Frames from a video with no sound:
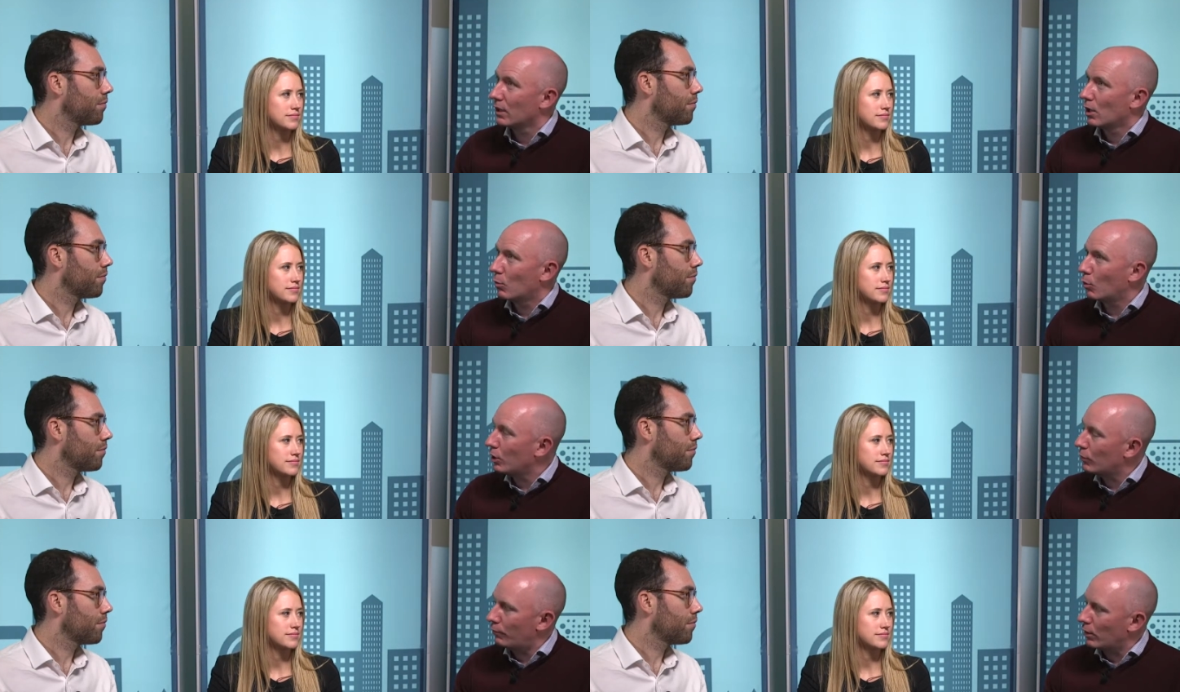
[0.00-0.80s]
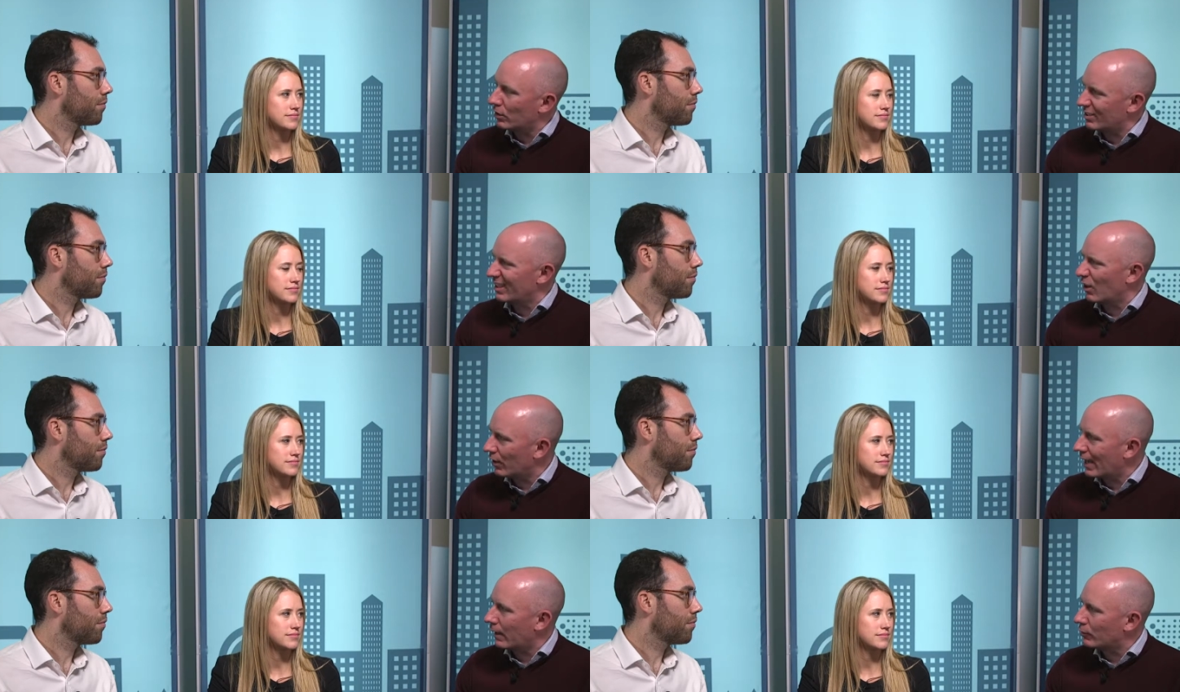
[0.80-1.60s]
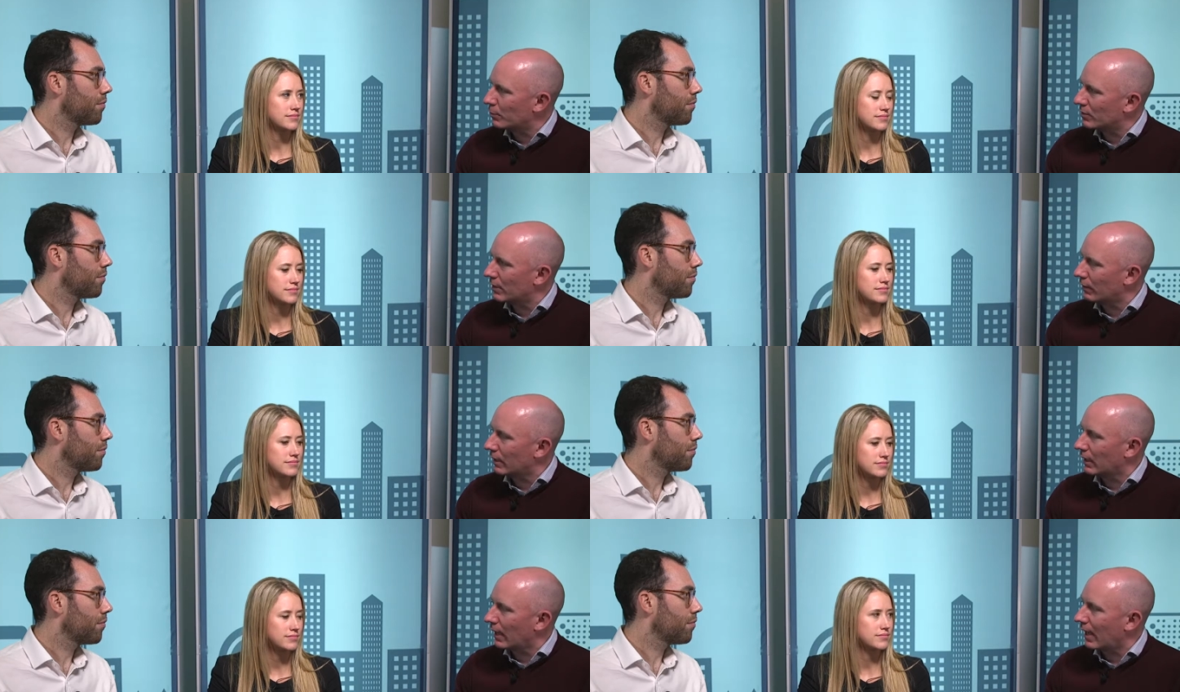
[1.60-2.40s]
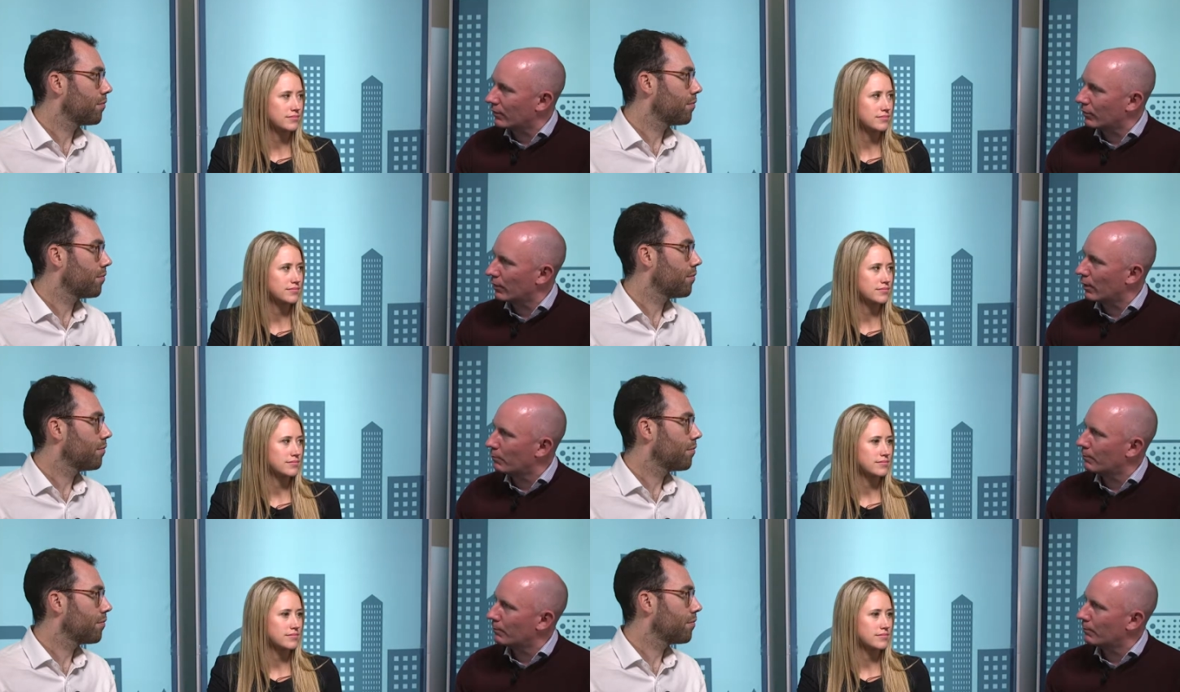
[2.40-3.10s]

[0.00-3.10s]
Speaker 1: What are you focusing on now specifically as a firm?